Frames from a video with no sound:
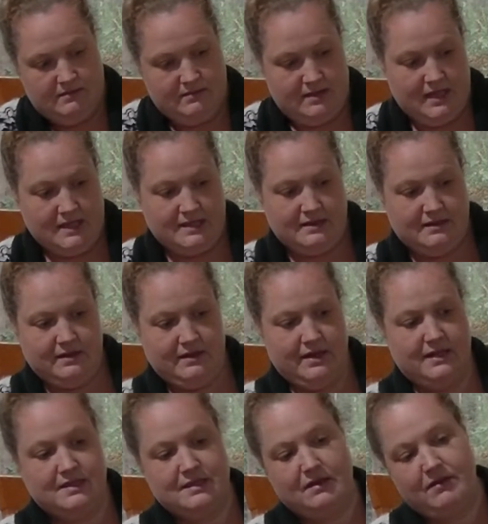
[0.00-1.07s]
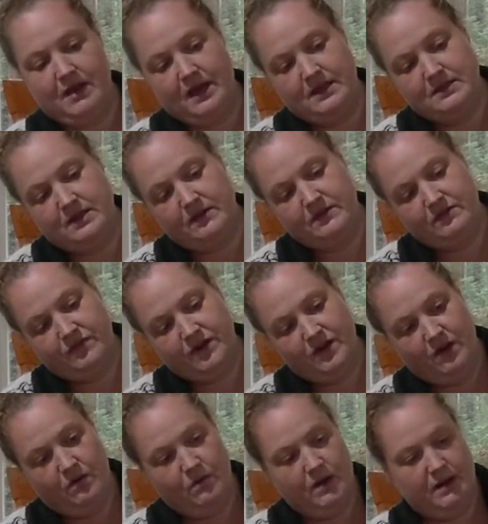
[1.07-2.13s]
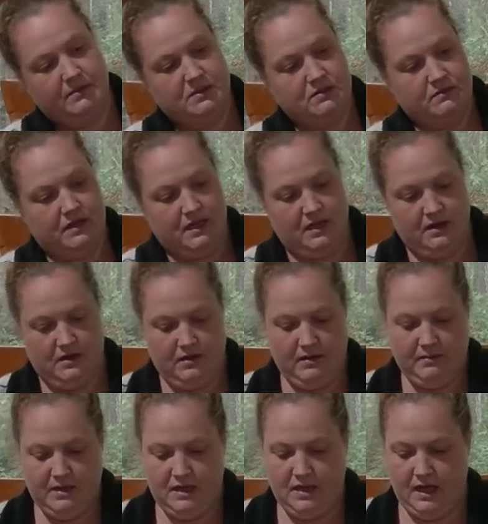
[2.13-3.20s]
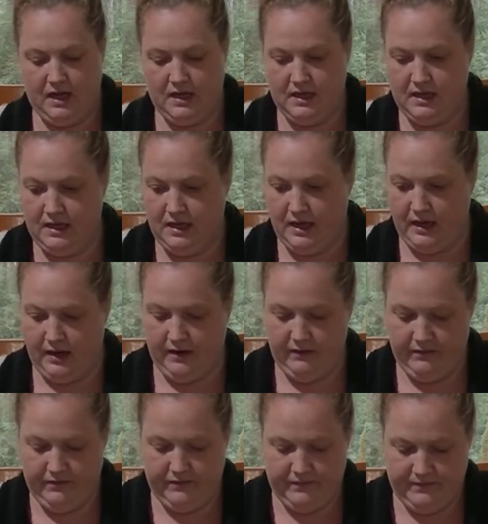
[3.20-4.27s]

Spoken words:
That's hilarious. Okay, so I have to figure out what I'm doing here. I'm going to cut it in half.